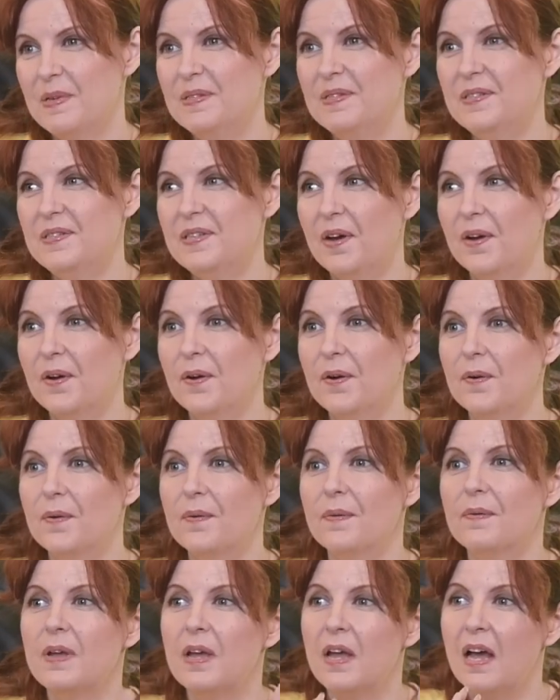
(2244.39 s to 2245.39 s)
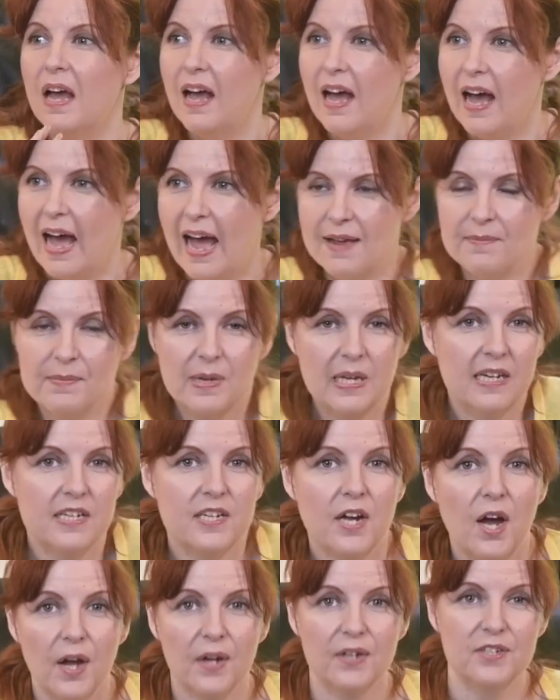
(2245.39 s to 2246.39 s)
So I'm going
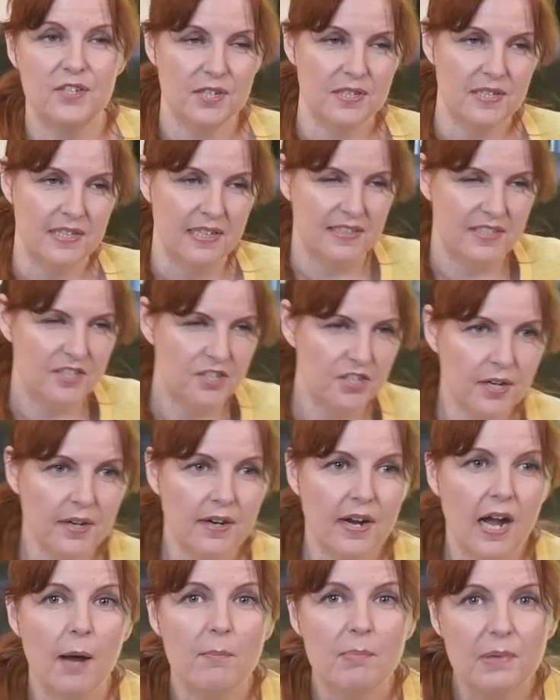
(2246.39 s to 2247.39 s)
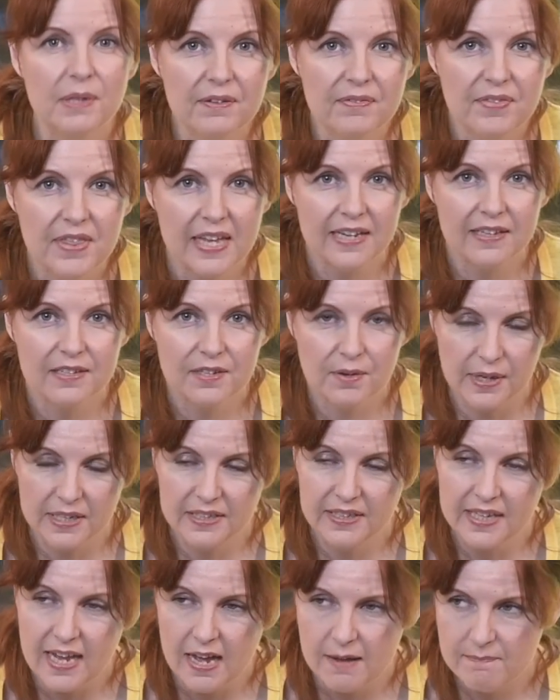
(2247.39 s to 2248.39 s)
to just share a couple of things
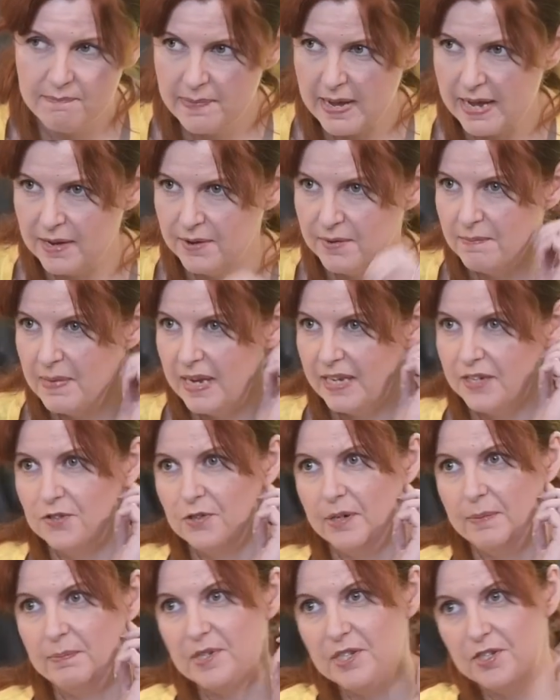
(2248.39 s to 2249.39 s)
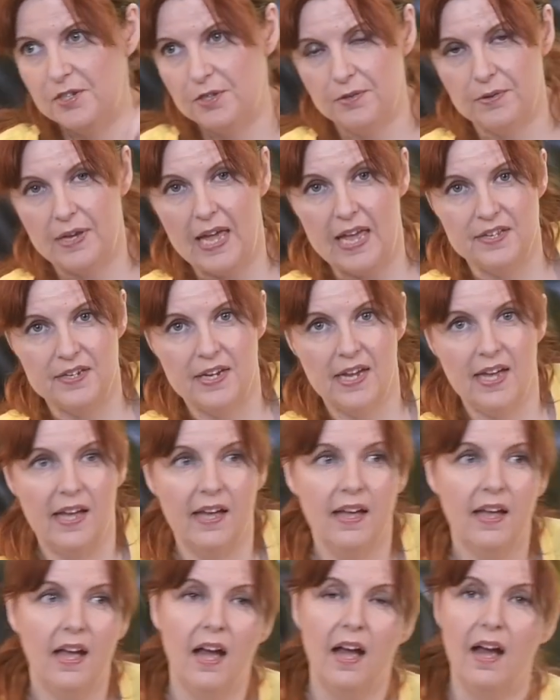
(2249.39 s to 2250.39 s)
quickly about my trip to
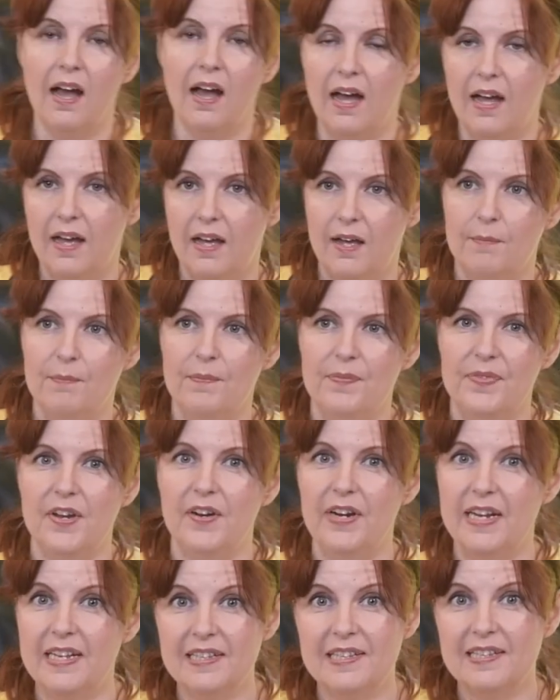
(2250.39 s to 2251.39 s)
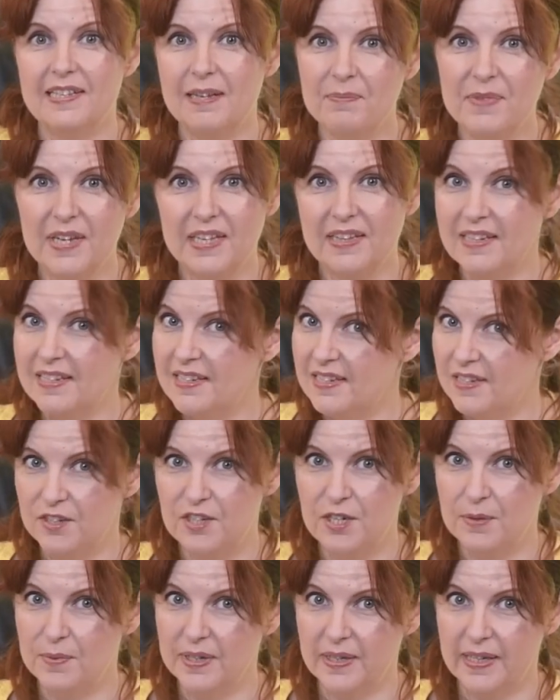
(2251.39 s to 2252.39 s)
Kenya. There is something that's
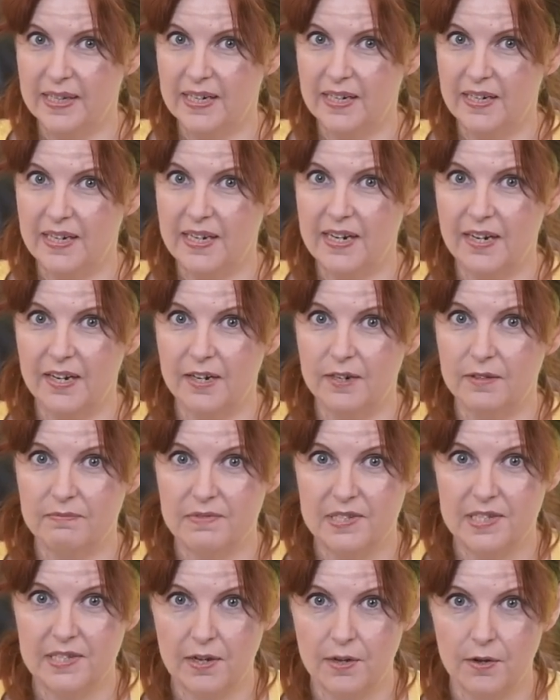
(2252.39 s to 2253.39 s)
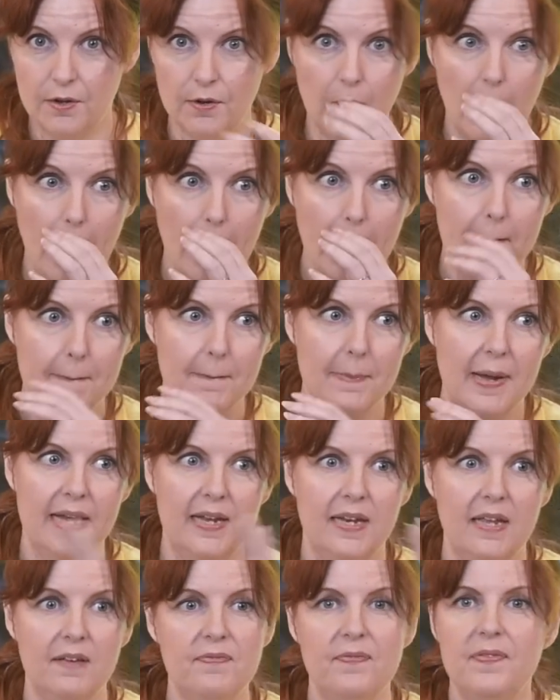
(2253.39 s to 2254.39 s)
Stitchy related here. So,
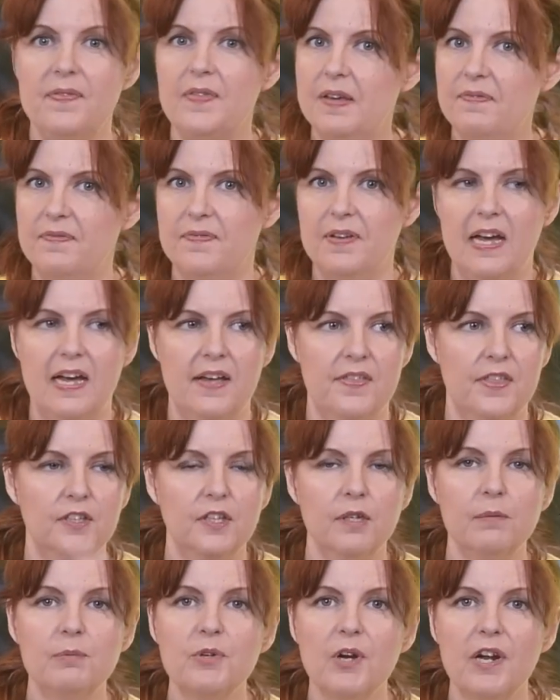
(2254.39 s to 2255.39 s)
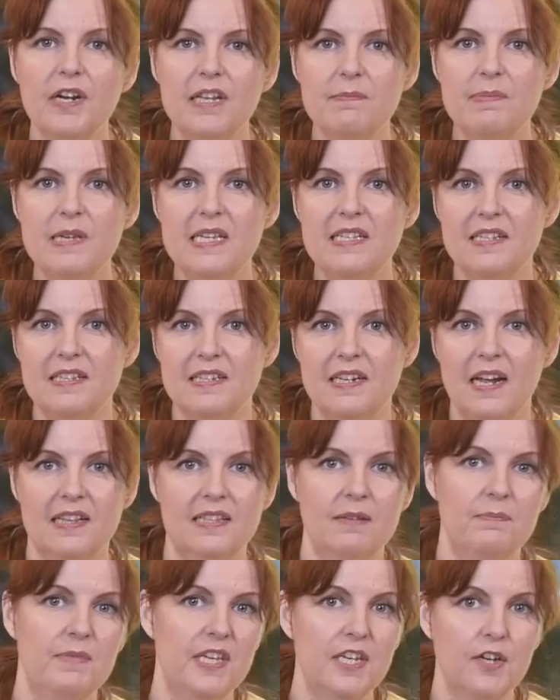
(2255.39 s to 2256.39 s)
but if the globetrotting piece is
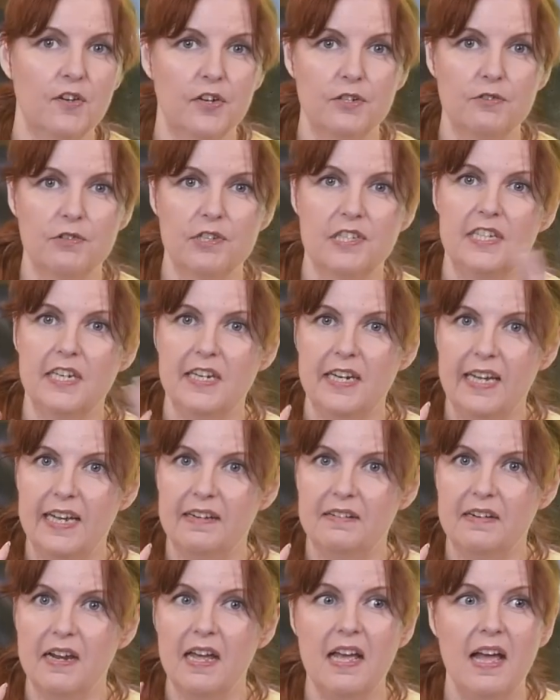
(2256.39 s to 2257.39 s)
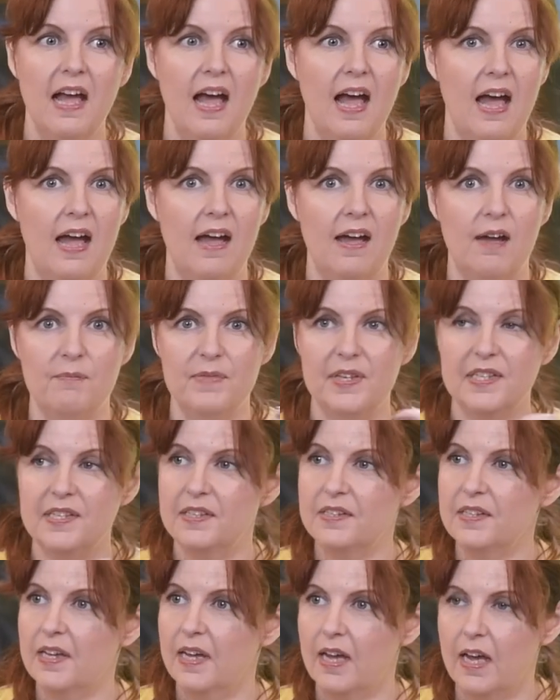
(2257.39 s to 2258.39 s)
not something you're interested in, this
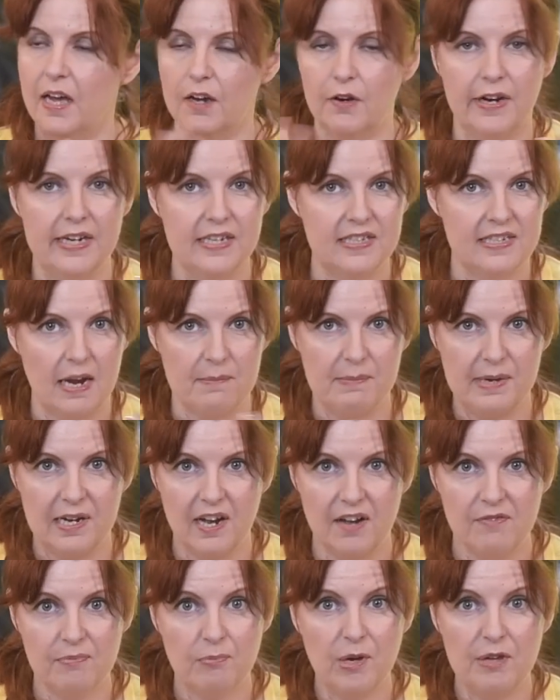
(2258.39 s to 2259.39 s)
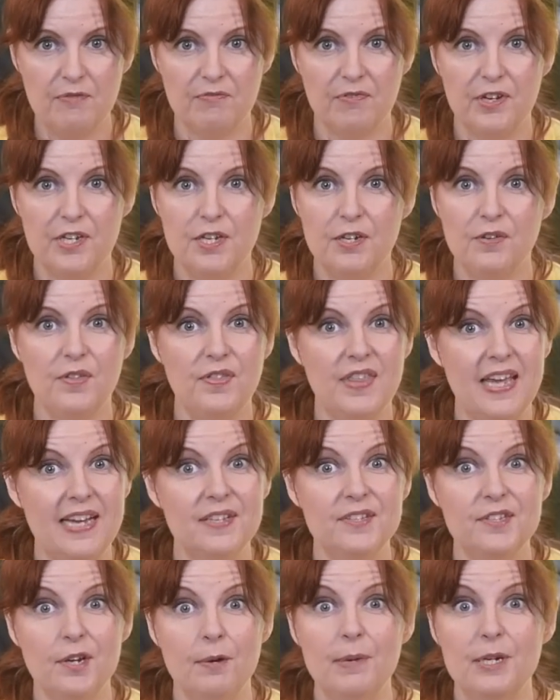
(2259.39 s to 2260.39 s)
is a great stopping off point for you.
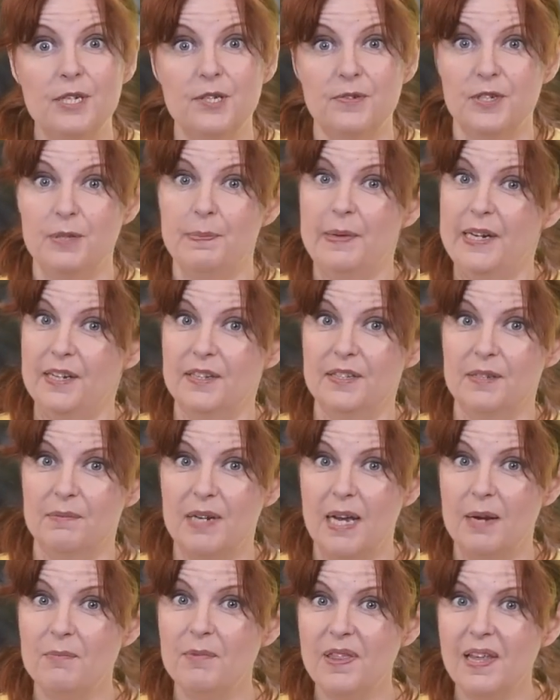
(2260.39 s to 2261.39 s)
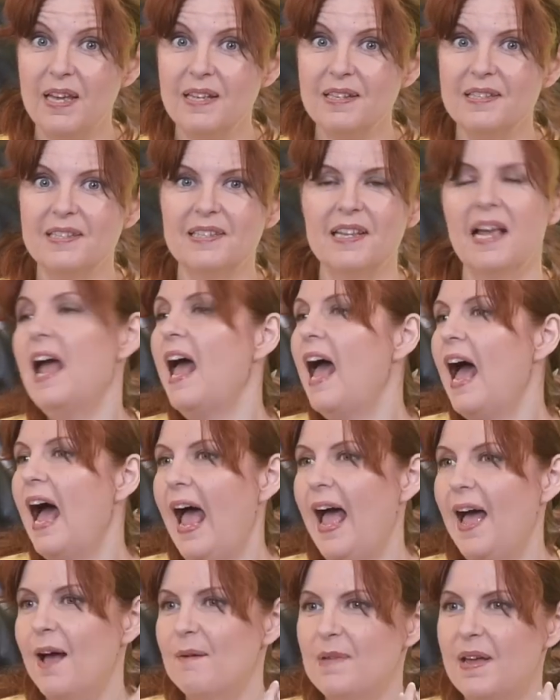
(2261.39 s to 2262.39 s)
Thanks so much for spending some time with us.
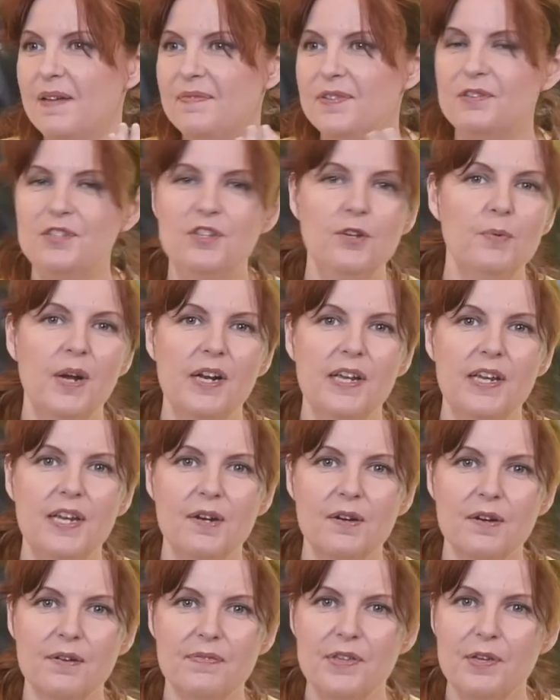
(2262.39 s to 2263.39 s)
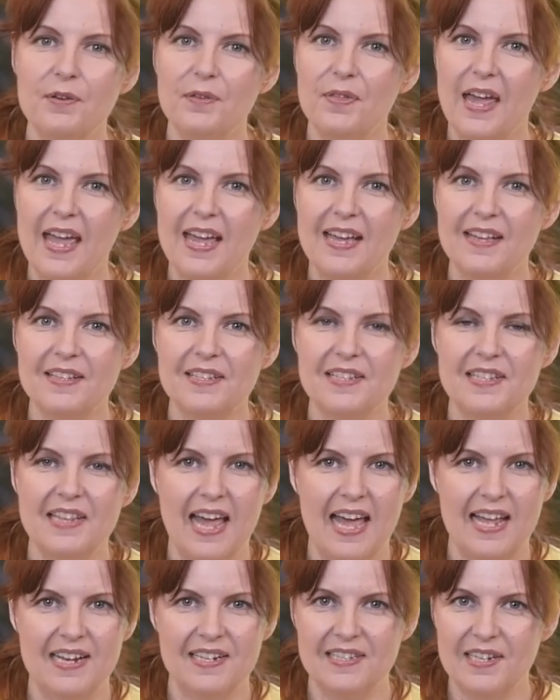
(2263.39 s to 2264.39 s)
If you do want to hear a few things,
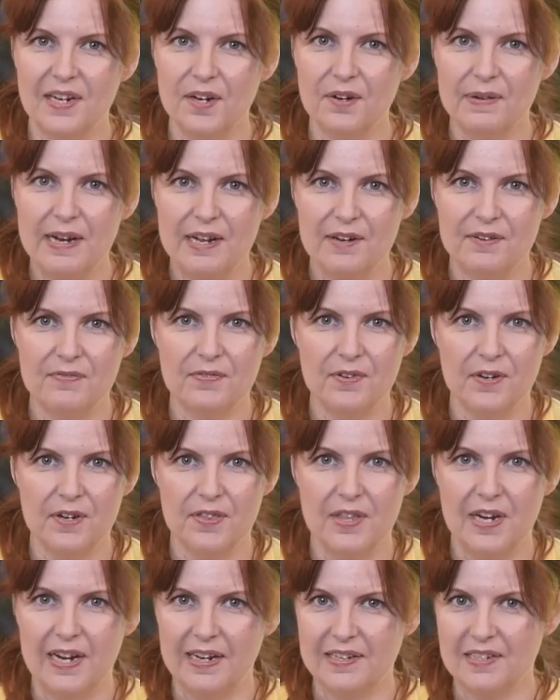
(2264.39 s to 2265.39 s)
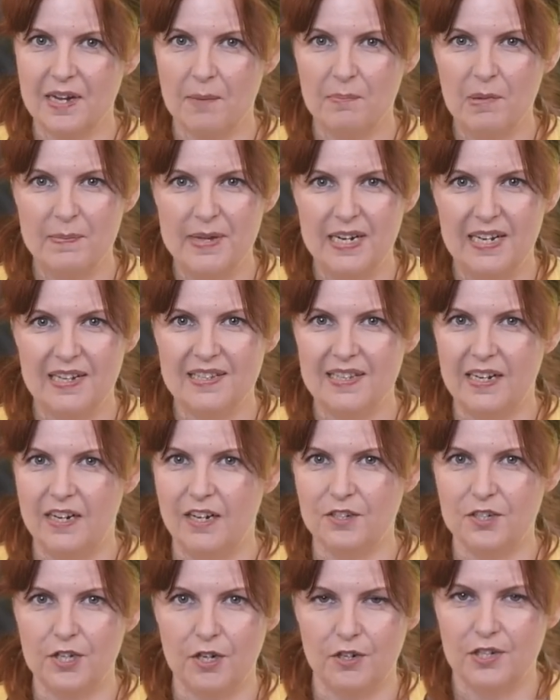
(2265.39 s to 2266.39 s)
then stick around for the next couple minutes and
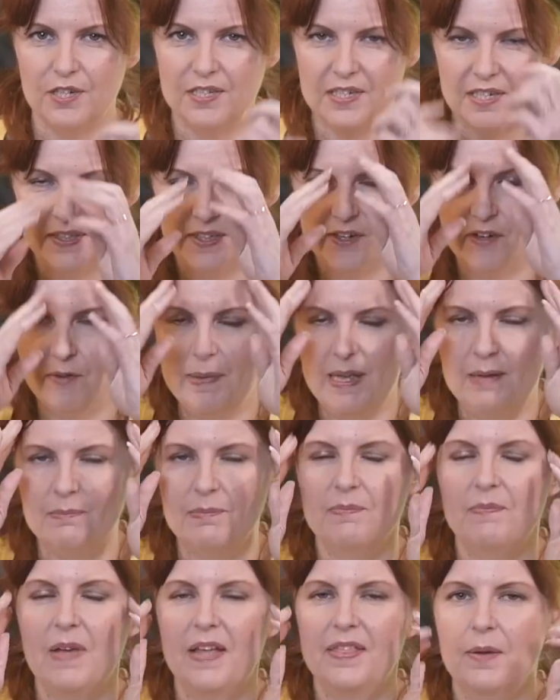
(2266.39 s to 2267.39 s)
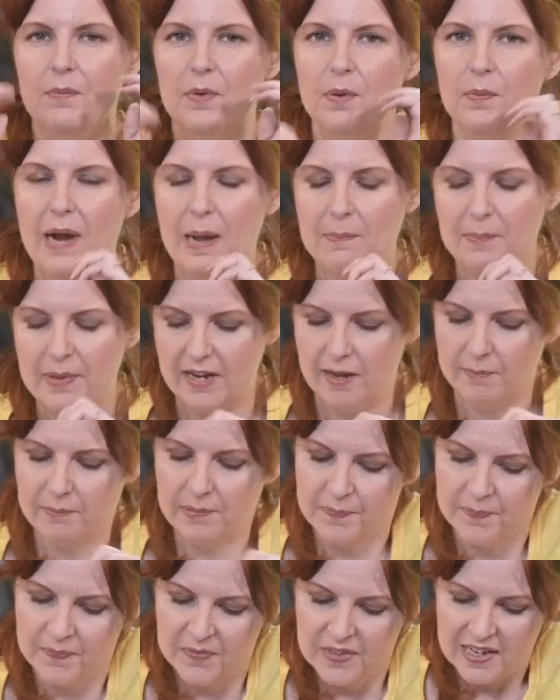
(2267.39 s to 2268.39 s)
I'll share just a little bit and then we'll wrap it up.